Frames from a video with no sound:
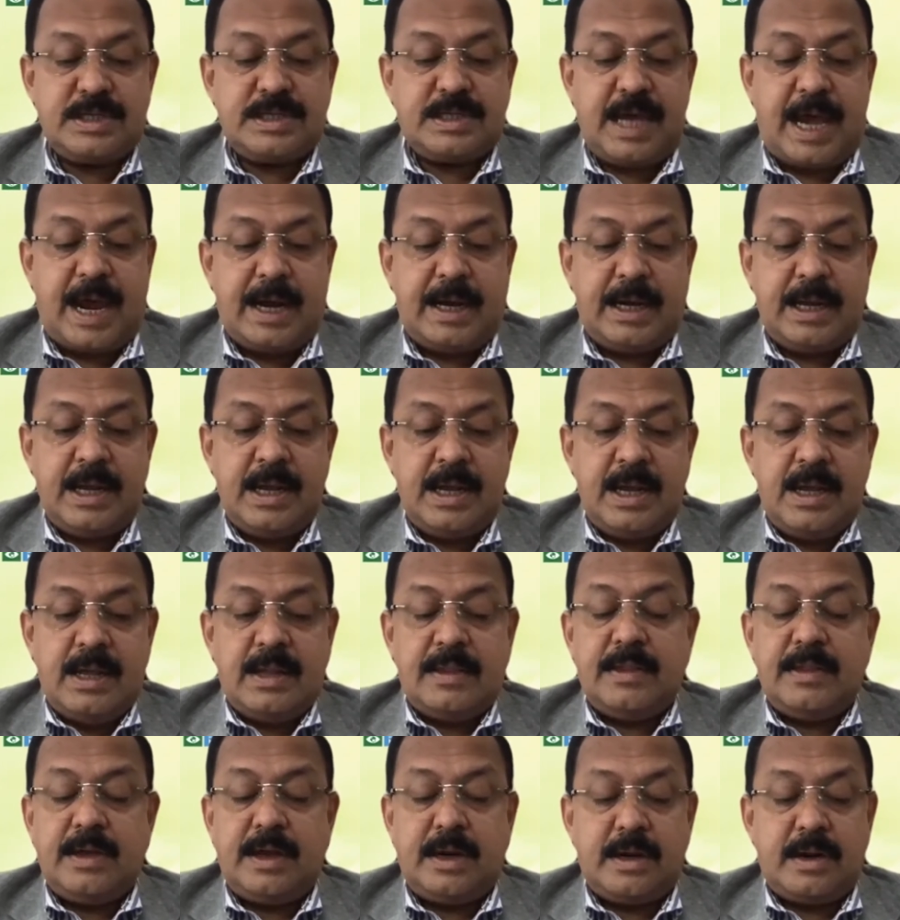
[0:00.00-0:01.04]
that,
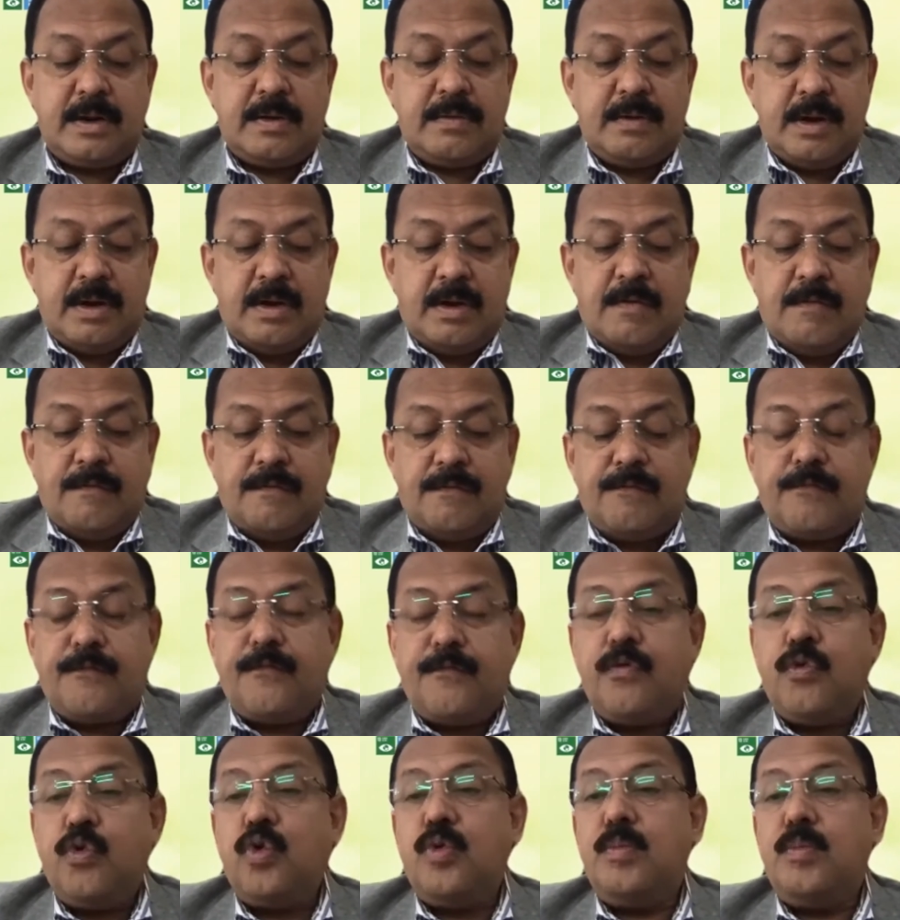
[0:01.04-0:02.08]
there are
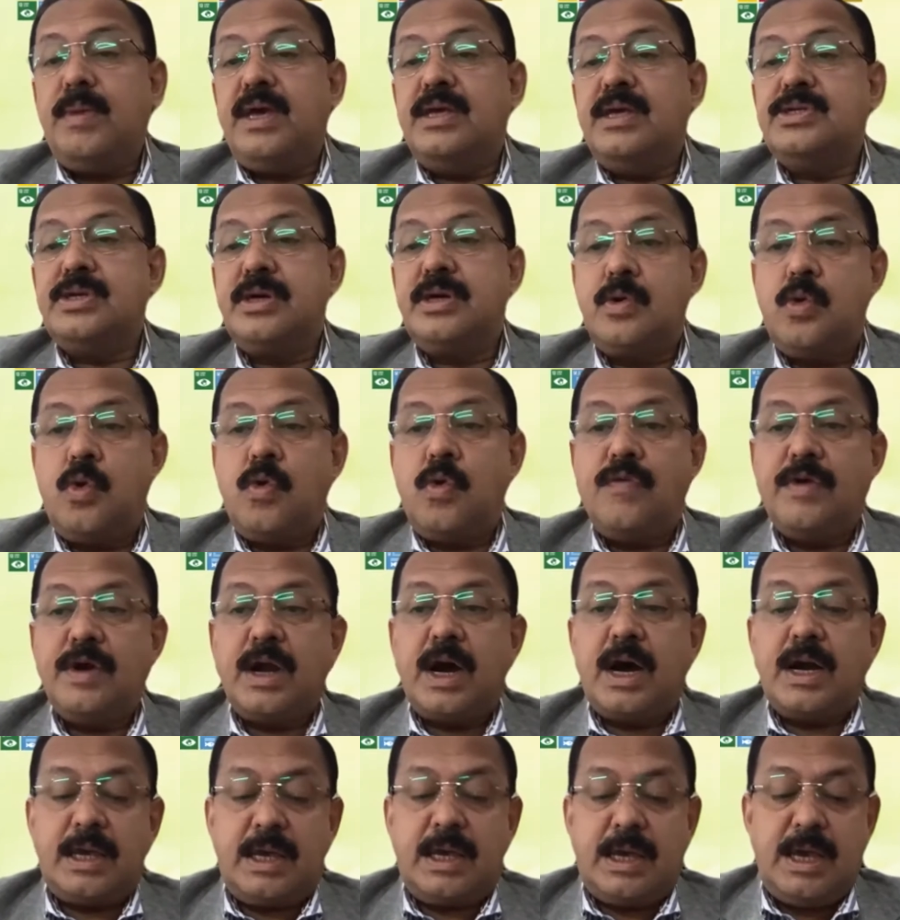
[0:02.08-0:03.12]
four major
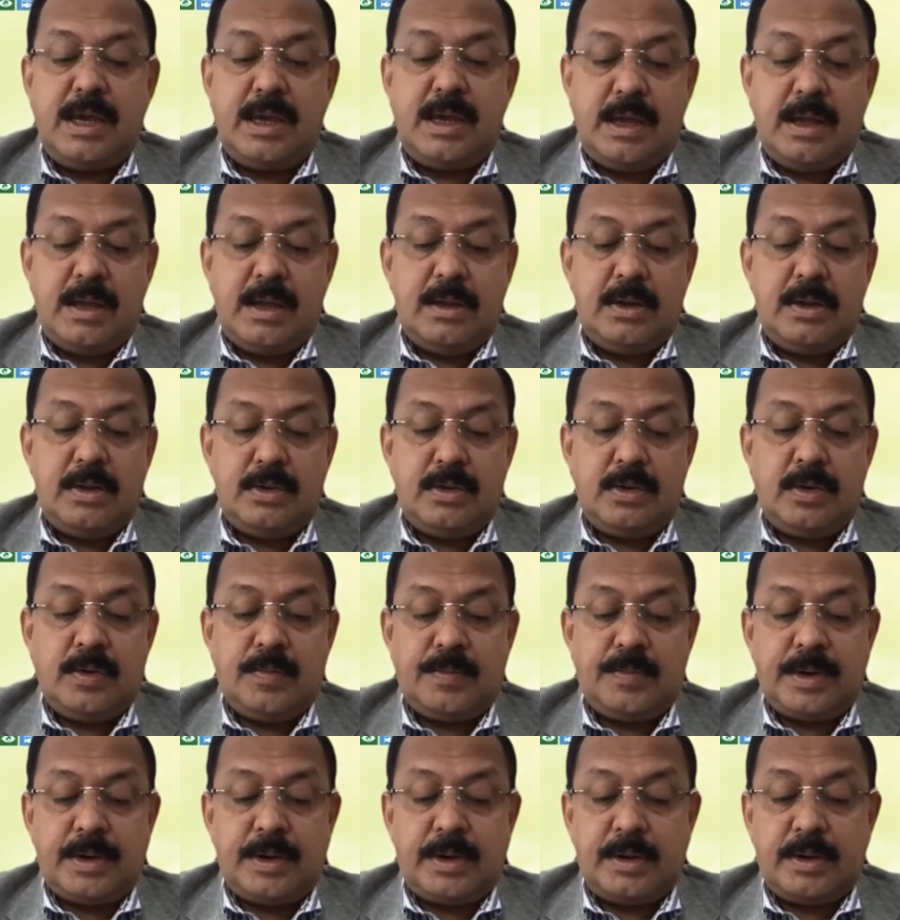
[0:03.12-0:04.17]
overarching,
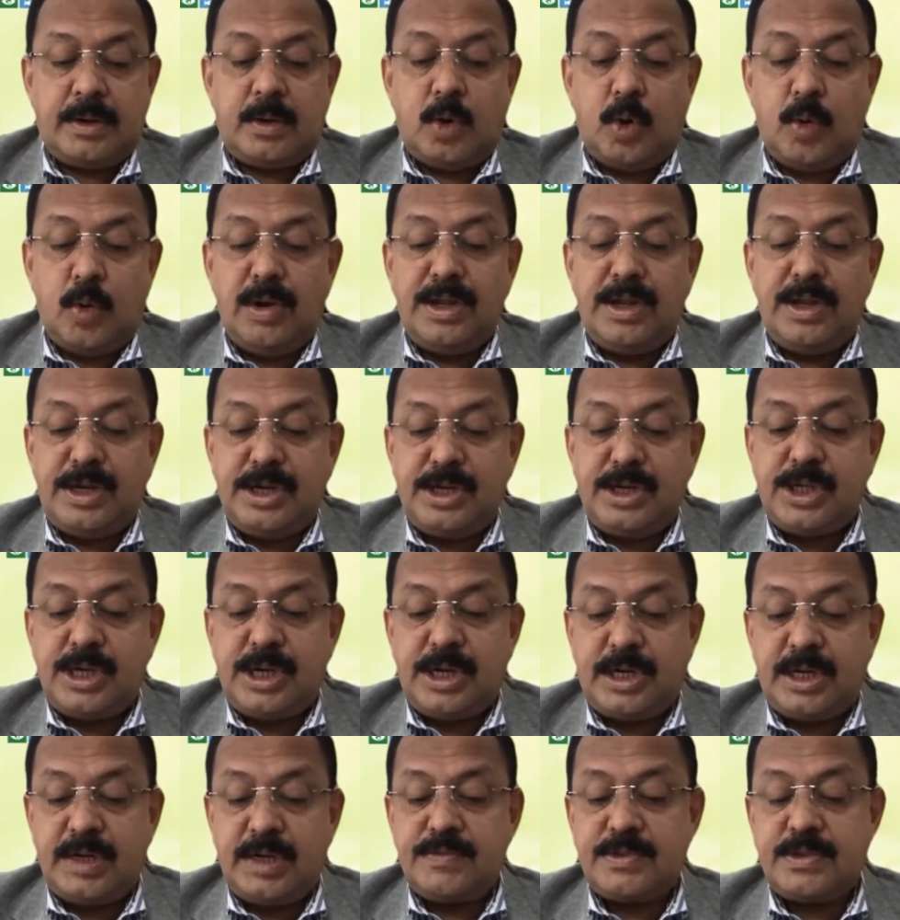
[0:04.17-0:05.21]
global
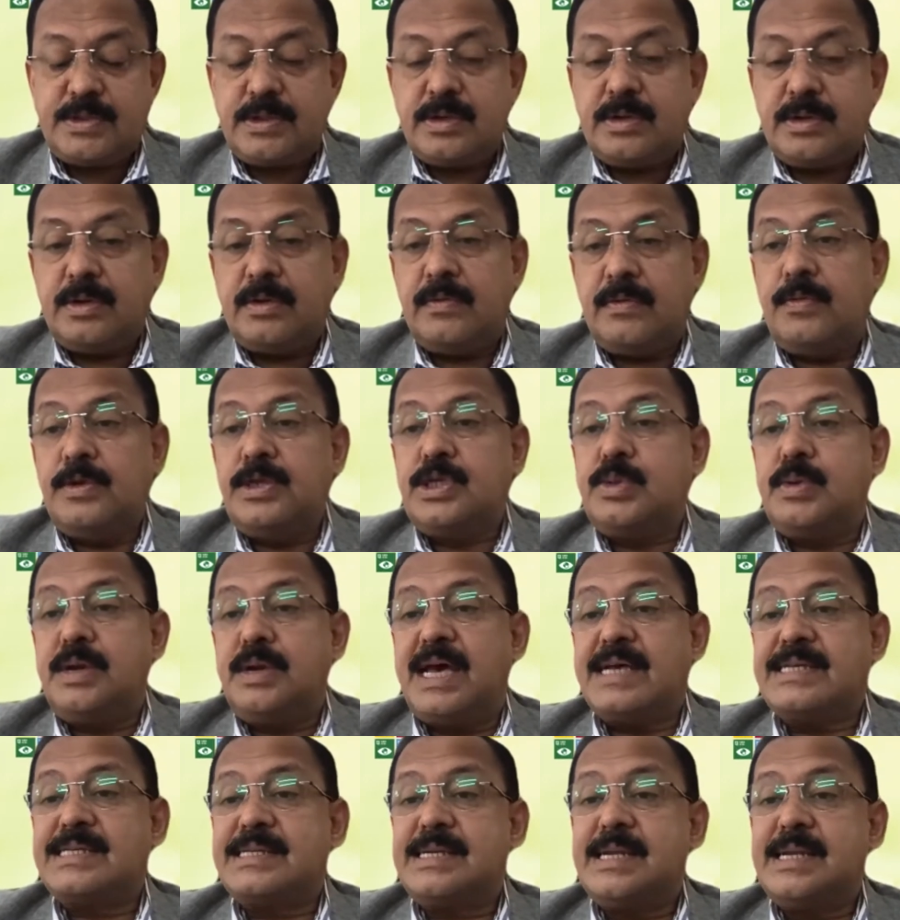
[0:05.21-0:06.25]
initiatives which will
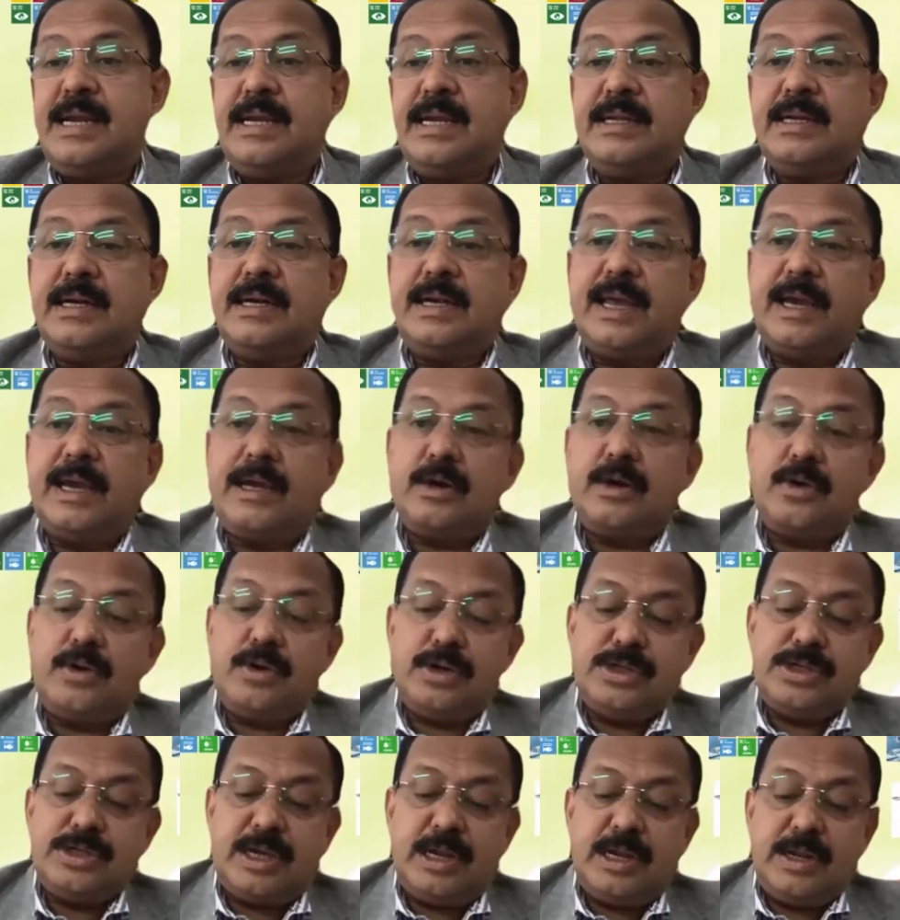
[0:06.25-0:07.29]
accelerate the
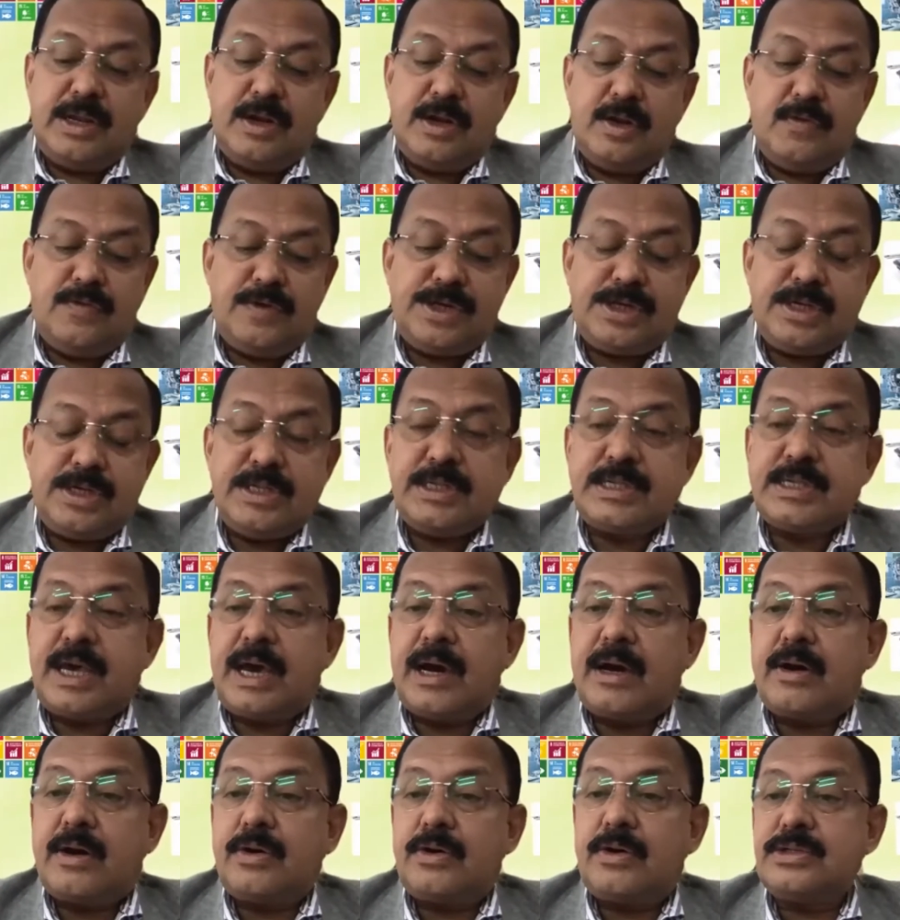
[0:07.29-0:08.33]
technological innovations
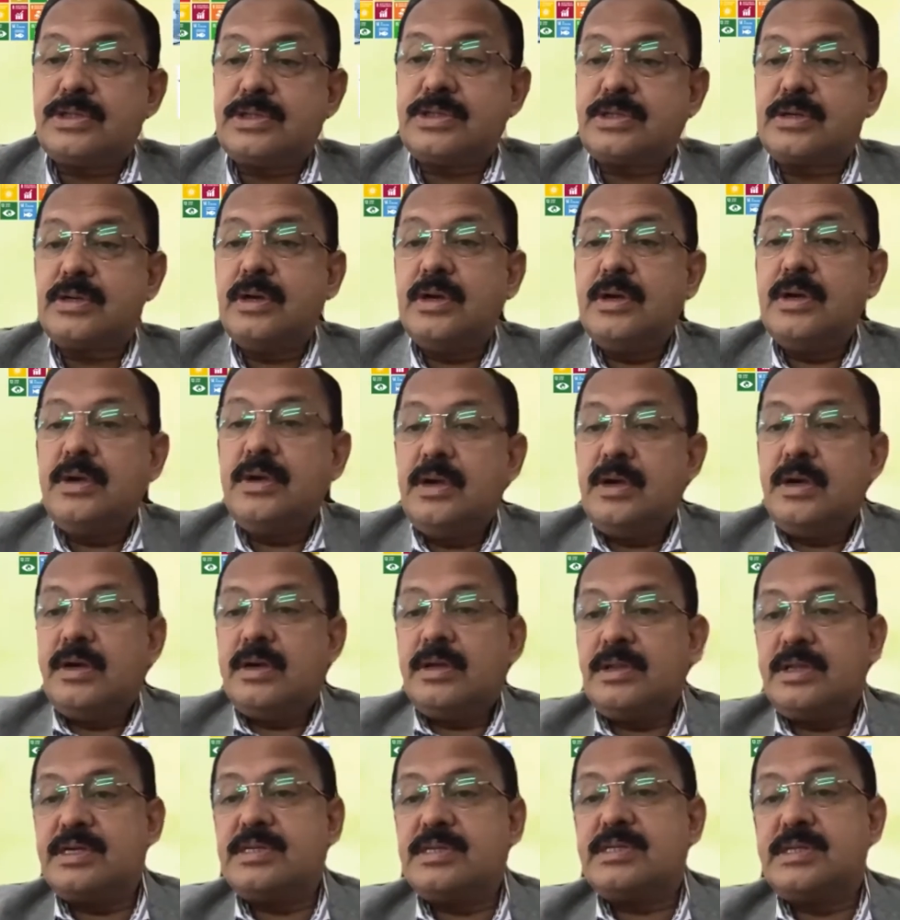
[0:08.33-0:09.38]
across
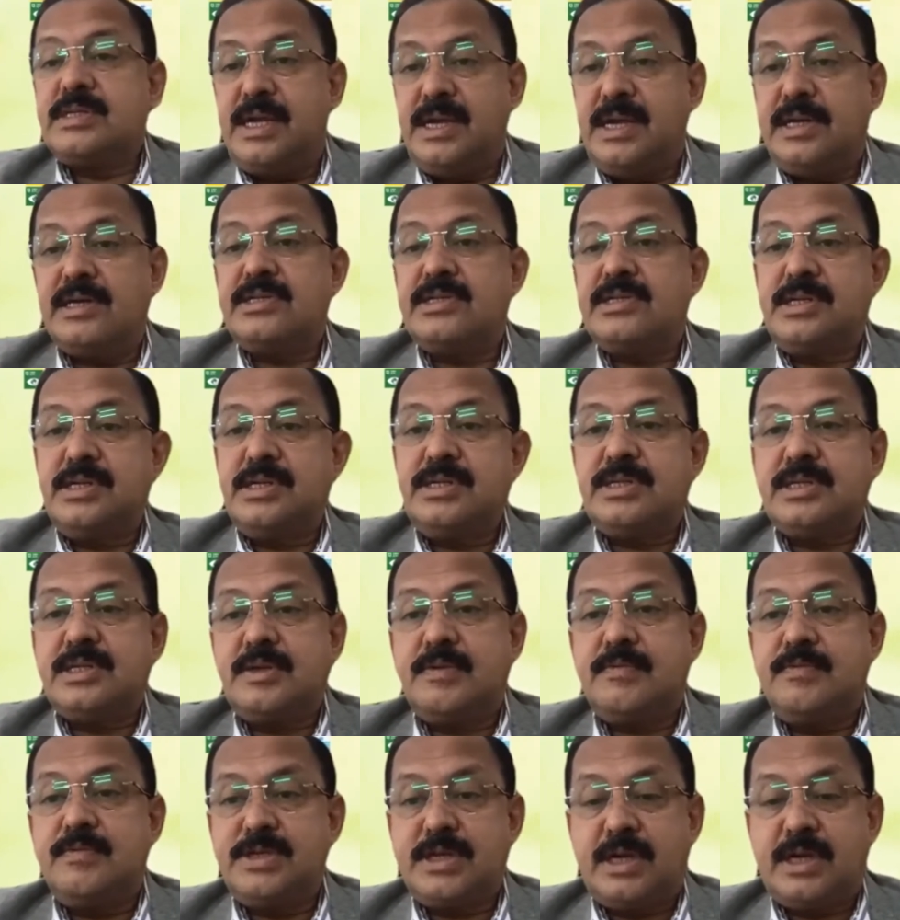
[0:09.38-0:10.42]
the industries
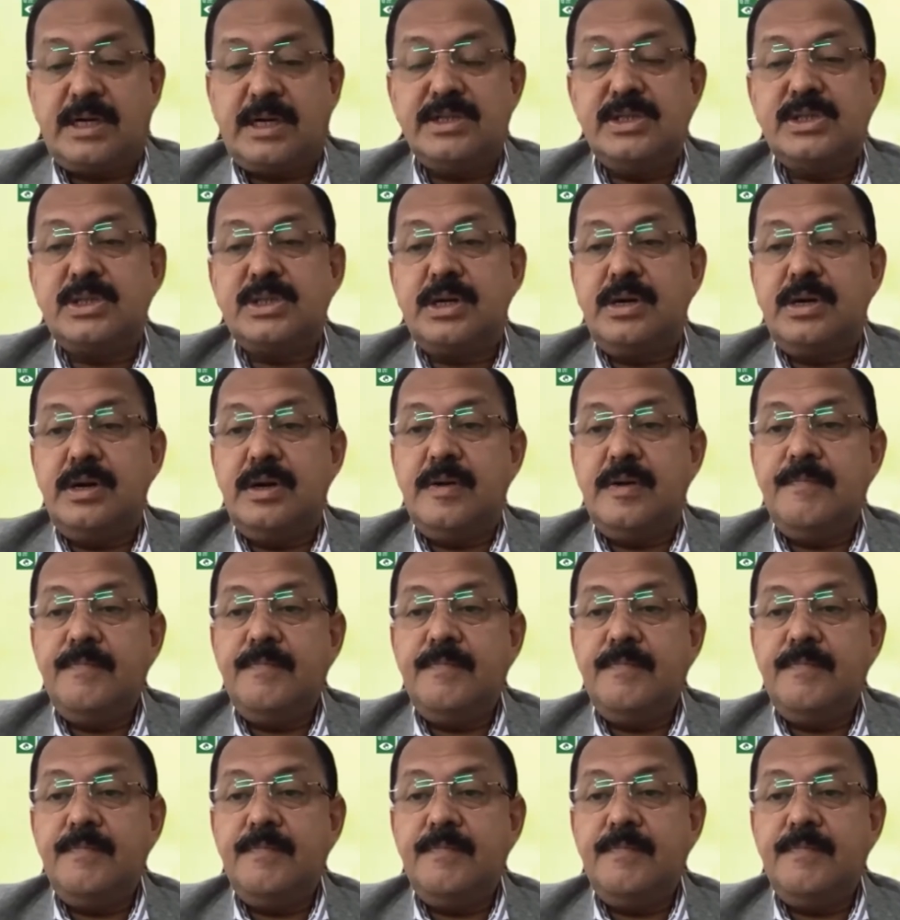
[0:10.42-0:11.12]
which are concerned,